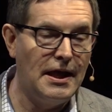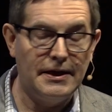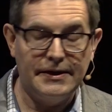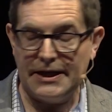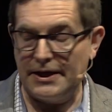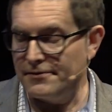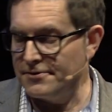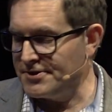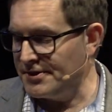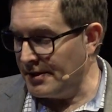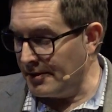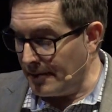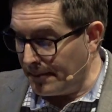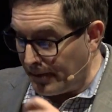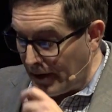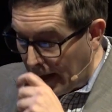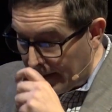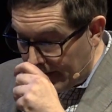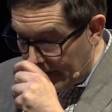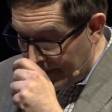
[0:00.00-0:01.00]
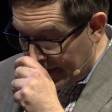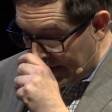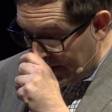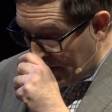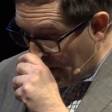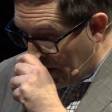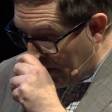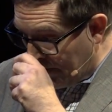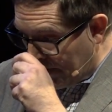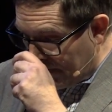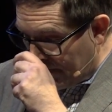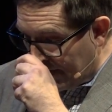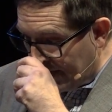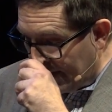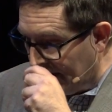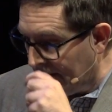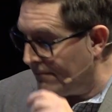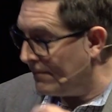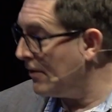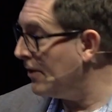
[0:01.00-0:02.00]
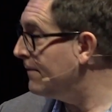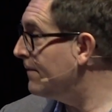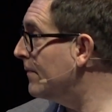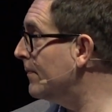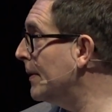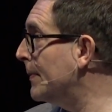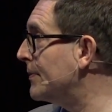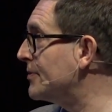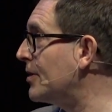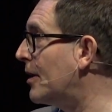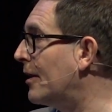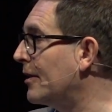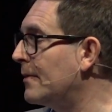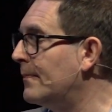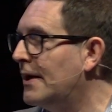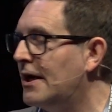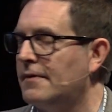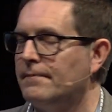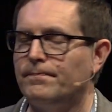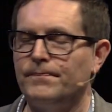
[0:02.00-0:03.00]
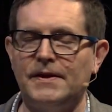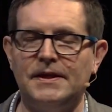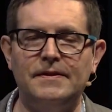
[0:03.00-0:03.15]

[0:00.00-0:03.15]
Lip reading: Now, there's another problem that very few people talk about,